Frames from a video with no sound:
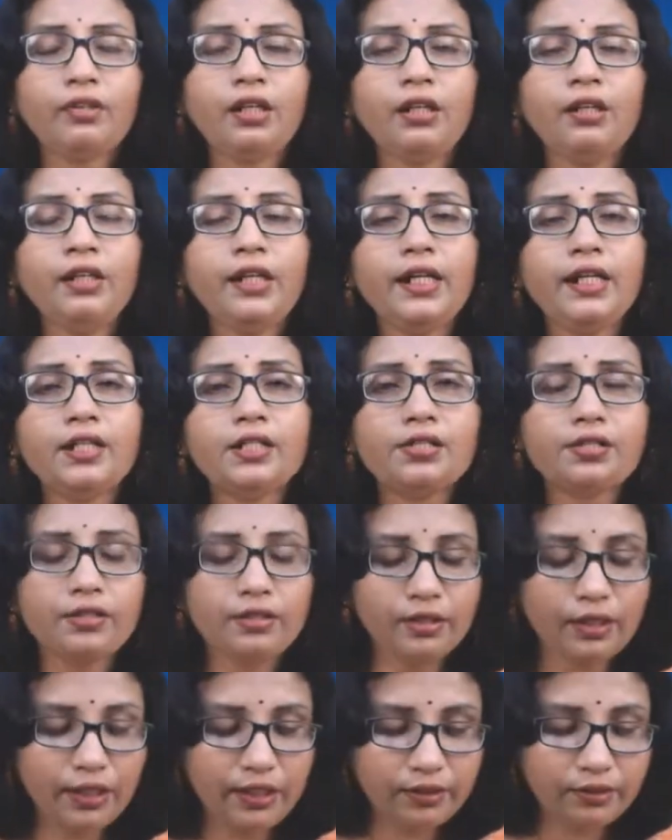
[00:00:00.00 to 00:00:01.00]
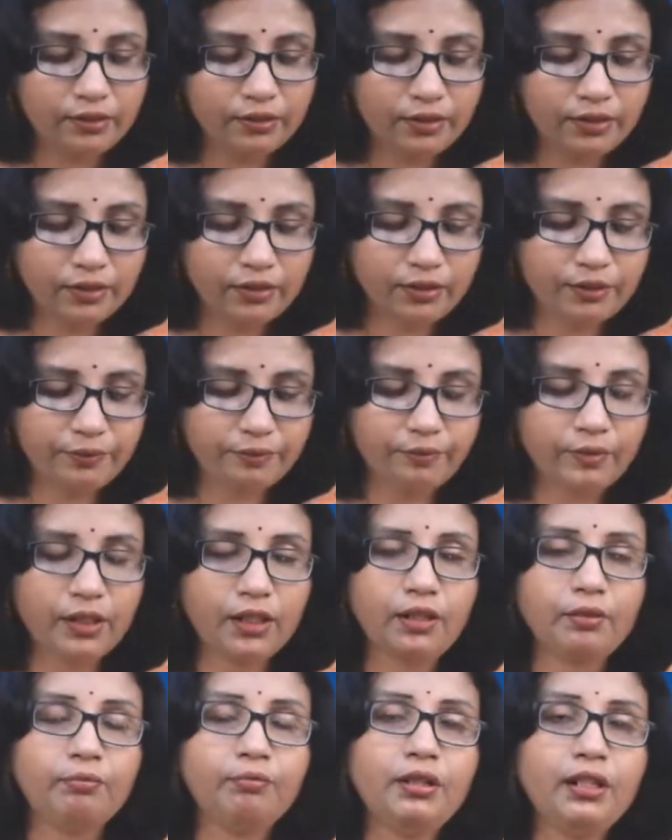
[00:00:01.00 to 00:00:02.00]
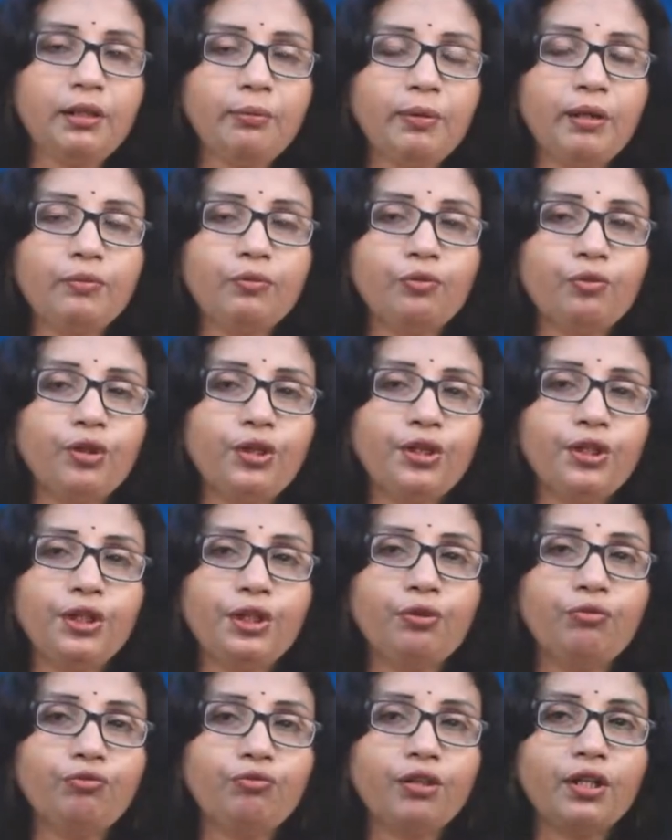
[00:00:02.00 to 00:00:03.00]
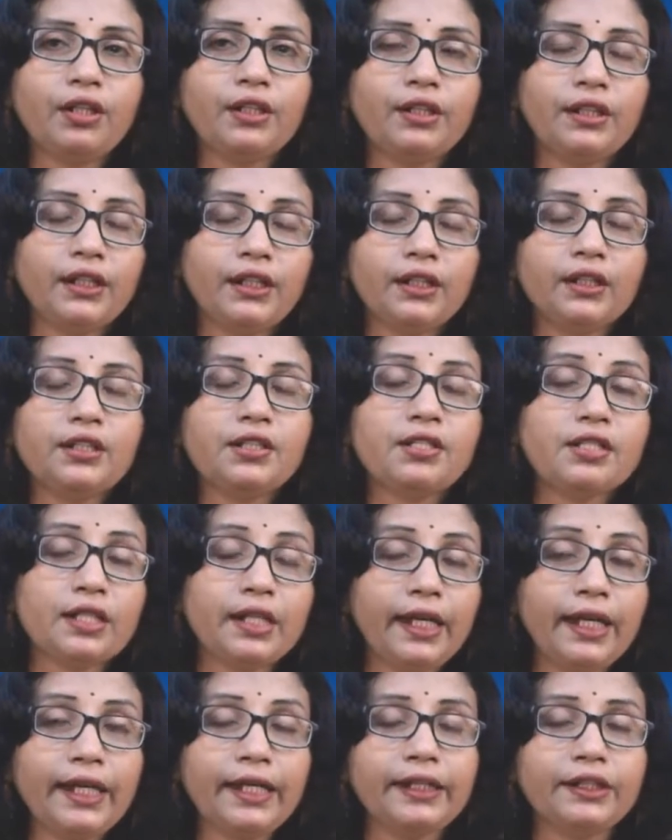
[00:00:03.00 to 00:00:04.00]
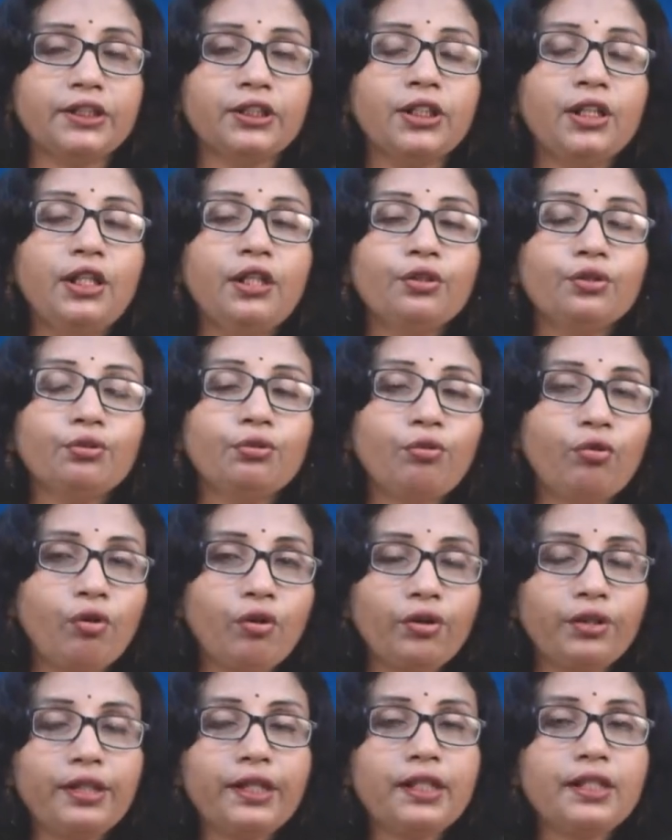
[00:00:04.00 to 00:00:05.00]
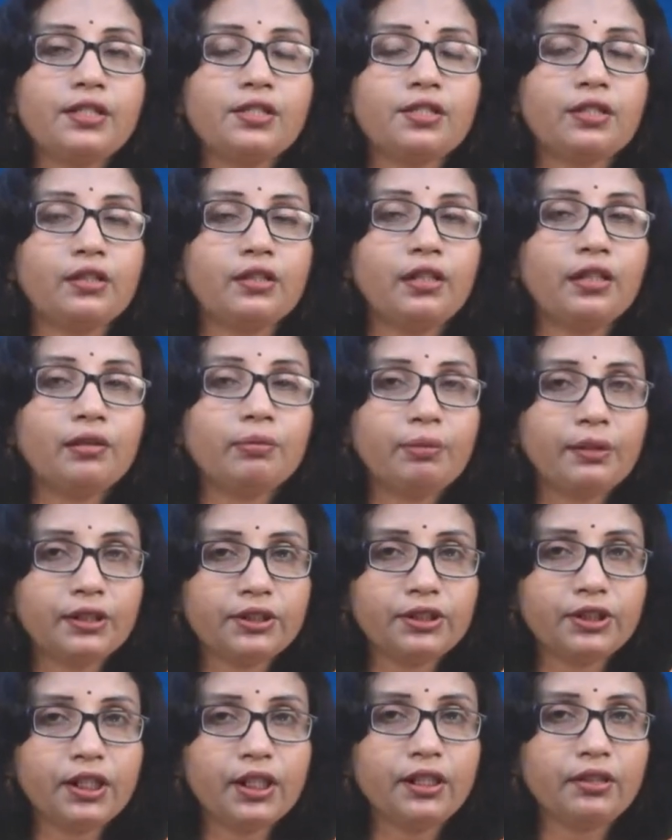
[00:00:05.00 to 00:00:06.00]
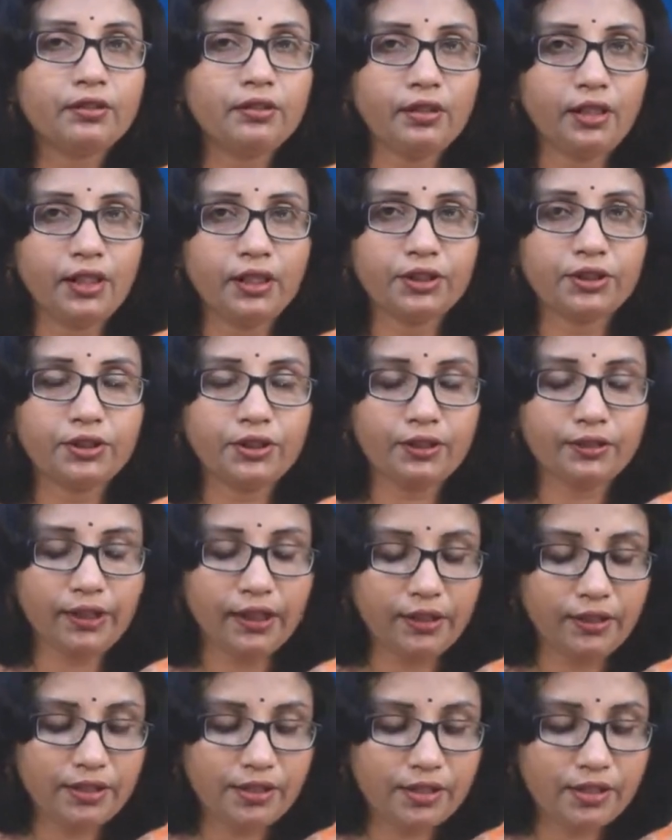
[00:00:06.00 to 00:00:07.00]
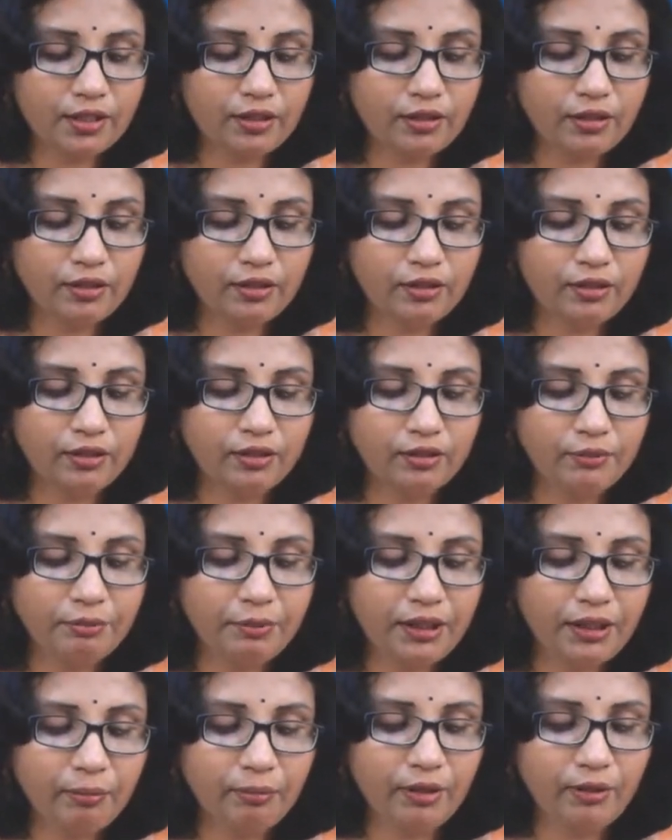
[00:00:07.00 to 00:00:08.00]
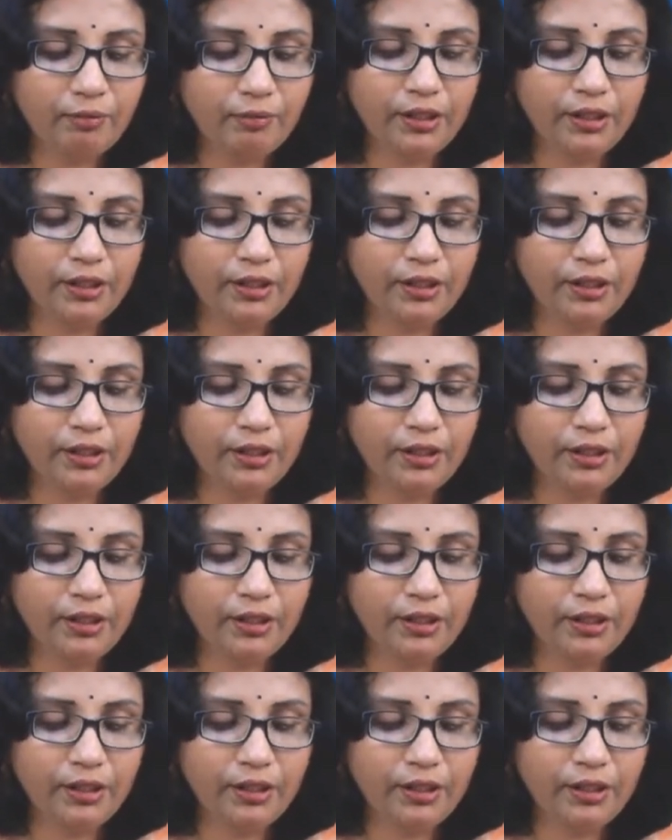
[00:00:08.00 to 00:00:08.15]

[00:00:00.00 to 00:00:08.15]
Next, that the minimum 21 years age to contest in the panchayat election, that is the minimum